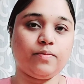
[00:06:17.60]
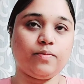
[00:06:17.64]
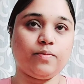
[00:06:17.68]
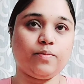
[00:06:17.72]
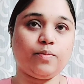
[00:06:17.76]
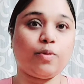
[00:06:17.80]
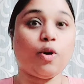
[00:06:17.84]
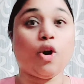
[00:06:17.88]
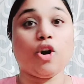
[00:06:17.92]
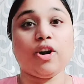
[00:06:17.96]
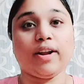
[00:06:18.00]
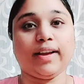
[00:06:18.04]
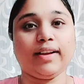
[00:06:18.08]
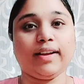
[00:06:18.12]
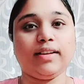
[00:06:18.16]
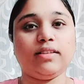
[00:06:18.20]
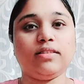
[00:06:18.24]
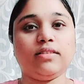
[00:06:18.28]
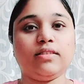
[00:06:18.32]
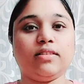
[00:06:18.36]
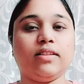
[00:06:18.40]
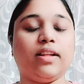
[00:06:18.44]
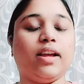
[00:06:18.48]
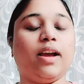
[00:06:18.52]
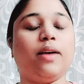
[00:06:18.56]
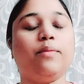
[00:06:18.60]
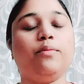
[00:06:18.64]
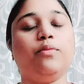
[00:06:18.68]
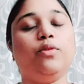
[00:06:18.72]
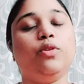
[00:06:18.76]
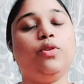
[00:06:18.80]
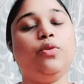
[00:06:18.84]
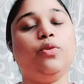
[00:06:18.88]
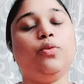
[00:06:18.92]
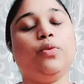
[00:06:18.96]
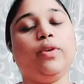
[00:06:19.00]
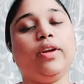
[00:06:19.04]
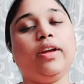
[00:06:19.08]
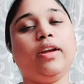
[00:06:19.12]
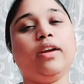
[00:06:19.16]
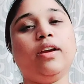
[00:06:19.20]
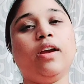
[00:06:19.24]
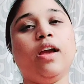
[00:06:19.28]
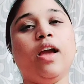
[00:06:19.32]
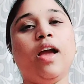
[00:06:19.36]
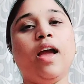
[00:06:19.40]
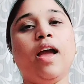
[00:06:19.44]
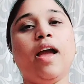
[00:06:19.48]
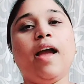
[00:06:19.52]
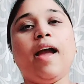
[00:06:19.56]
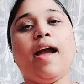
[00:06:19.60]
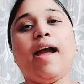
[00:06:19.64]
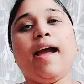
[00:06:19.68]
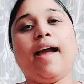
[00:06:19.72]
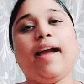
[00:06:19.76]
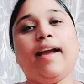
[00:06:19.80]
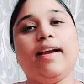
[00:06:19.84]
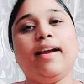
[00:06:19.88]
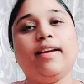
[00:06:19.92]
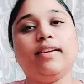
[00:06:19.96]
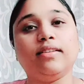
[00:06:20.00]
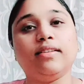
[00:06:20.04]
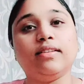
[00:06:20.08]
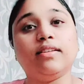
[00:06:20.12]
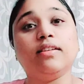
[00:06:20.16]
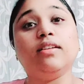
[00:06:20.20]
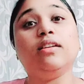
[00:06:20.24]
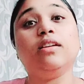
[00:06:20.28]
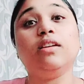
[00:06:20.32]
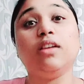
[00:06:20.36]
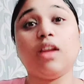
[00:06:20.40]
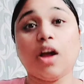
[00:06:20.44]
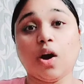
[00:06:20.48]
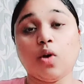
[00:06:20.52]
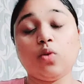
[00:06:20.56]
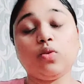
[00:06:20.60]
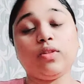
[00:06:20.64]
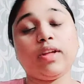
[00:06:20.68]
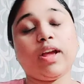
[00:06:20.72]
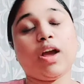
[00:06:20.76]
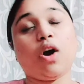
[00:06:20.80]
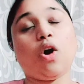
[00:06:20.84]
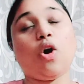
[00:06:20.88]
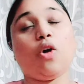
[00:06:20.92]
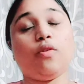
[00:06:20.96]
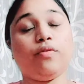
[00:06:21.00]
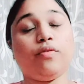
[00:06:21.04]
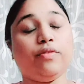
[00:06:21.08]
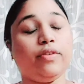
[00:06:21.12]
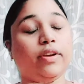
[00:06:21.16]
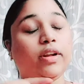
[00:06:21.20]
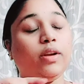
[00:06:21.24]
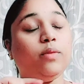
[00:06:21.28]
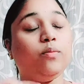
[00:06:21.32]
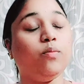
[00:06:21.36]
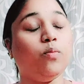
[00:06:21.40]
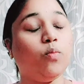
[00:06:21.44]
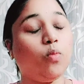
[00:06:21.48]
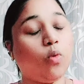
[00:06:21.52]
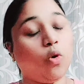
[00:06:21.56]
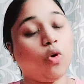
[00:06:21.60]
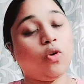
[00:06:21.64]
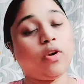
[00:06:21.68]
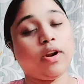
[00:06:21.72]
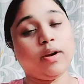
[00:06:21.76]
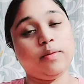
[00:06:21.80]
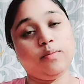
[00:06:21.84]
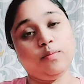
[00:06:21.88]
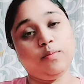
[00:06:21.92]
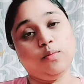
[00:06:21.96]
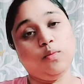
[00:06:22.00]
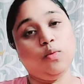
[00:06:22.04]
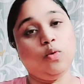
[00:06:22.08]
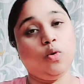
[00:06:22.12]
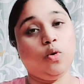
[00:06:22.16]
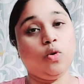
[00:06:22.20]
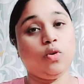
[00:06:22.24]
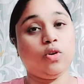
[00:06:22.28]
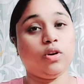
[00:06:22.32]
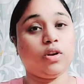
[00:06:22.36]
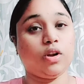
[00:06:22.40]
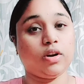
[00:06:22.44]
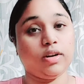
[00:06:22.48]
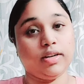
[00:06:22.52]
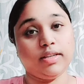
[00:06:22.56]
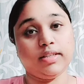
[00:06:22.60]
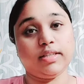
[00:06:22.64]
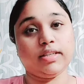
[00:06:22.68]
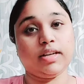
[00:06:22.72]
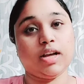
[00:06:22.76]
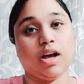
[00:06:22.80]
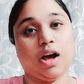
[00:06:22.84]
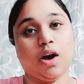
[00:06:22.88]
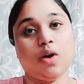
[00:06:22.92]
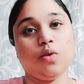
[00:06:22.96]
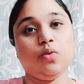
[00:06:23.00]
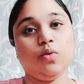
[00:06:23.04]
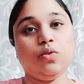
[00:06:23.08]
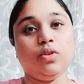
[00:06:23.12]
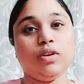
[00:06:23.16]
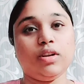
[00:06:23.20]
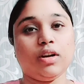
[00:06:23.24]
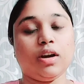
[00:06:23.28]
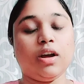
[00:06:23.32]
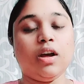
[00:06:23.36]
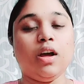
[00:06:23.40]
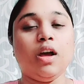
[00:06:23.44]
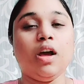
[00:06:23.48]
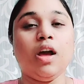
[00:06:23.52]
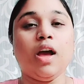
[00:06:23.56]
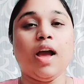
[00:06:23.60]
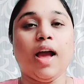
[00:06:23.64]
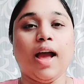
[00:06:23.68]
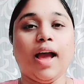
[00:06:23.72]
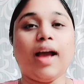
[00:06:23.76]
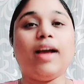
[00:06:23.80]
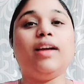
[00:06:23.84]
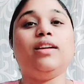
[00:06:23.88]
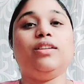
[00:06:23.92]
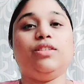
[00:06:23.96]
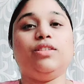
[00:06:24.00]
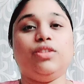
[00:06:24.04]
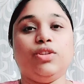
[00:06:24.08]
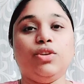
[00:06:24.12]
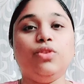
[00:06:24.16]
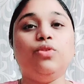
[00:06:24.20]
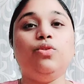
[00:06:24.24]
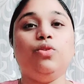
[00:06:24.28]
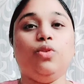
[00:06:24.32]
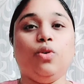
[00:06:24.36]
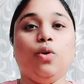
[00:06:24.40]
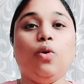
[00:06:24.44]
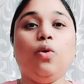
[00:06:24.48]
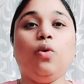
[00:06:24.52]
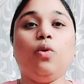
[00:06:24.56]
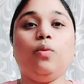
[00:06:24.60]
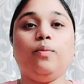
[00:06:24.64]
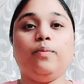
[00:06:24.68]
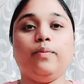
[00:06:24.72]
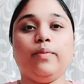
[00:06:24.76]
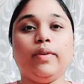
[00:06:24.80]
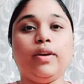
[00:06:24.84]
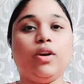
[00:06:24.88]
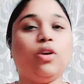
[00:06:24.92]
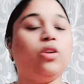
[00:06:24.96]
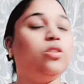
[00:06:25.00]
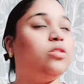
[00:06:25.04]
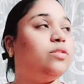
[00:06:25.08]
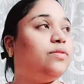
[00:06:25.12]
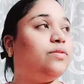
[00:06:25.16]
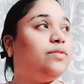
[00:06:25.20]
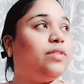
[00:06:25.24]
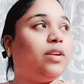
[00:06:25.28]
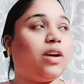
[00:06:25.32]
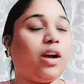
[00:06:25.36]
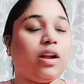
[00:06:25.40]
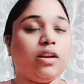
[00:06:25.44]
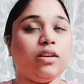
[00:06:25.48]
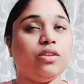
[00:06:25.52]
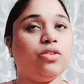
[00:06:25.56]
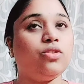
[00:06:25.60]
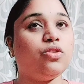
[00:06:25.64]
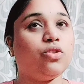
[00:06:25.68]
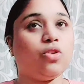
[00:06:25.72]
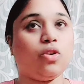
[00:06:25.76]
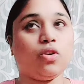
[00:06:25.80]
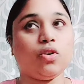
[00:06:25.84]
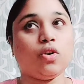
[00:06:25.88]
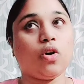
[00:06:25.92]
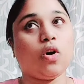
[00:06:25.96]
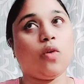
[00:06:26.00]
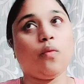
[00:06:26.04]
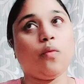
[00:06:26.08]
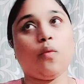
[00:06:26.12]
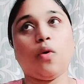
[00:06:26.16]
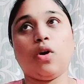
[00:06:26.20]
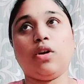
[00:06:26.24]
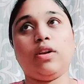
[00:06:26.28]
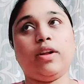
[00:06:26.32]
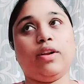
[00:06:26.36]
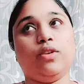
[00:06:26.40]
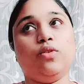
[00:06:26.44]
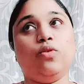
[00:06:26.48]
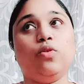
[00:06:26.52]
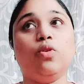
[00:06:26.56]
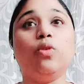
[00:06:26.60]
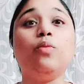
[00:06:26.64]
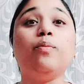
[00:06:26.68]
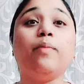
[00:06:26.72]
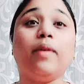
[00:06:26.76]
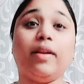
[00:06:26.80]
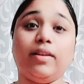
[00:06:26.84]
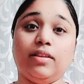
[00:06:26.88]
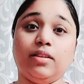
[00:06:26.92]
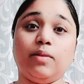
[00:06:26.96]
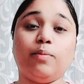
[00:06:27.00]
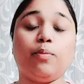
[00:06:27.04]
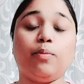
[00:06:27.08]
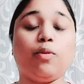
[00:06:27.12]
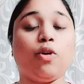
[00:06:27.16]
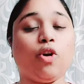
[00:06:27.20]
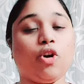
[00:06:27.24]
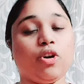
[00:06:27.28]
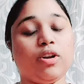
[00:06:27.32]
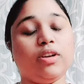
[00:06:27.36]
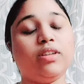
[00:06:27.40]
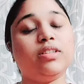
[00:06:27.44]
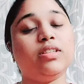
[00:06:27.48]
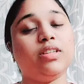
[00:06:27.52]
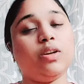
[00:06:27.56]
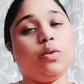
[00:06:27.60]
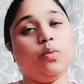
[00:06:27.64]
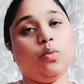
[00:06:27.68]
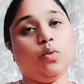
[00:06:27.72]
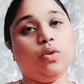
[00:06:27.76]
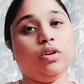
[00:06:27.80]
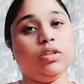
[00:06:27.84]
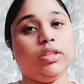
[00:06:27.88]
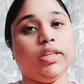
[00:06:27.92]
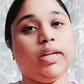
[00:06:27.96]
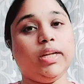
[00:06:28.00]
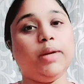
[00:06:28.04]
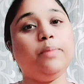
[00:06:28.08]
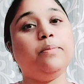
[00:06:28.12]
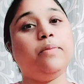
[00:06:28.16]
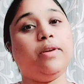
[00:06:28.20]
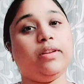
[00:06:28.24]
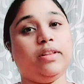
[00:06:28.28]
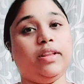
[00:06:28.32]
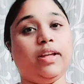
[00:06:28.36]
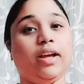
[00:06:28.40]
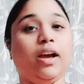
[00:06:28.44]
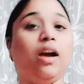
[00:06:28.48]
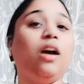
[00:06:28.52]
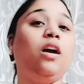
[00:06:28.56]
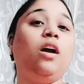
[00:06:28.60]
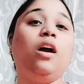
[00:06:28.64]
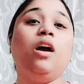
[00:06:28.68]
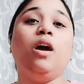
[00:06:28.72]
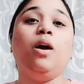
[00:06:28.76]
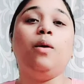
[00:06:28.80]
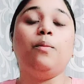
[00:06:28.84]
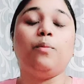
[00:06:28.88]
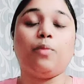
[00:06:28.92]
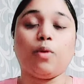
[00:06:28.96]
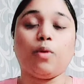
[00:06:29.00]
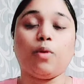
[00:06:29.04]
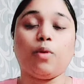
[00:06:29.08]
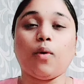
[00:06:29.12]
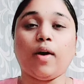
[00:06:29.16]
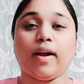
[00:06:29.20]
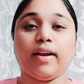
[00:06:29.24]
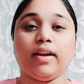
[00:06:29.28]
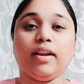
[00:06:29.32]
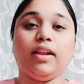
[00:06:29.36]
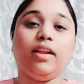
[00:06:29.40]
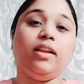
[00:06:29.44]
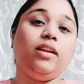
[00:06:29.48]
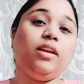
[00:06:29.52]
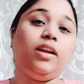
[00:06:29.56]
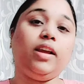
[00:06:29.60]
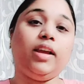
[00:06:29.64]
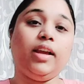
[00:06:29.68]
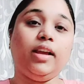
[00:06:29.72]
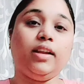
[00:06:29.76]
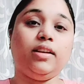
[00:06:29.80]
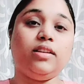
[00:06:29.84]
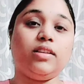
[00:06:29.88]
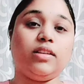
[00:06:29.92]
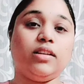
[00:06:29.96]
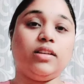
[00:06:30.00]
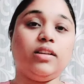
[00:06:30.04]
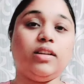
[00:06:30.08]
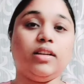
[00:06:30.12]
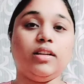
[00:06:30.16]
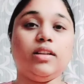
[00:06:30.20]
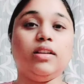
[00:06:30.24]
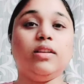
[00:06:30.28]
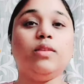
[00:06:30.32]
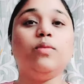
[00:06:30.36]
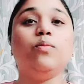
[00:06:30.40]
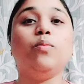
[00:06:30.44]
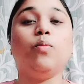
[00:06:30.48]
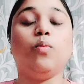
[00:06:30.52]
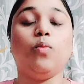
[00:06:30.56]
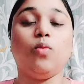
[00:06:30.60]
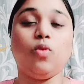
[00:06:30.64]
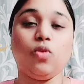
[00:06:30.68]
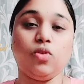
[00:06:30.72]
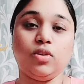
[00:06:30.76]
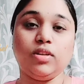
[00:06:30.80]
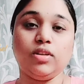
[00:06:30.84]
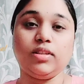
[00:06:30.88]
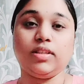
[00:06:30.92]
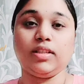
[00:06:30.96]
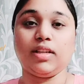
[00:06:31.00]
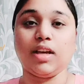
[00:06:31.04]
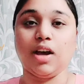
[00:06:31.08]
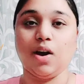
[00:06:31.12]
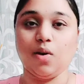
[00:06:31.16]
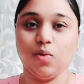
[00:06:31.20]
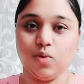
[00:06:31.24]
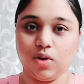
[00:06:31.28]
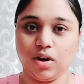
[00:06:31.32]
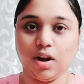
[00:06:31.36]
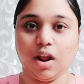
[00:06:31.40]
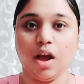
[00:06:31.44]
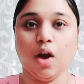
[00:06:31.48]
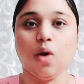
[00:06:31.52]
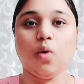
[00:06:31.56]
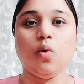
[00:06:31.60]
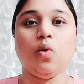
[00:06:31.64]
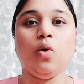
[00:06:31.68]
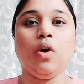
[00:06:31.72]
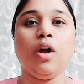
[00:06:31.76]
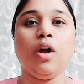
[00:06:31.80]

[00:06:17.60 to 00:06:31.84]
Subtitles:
products they are doing, and now they are offering more and more discount, as you know, because of the condition or not, what I don't know, but the products are worthy, but they are providing it in more discount now.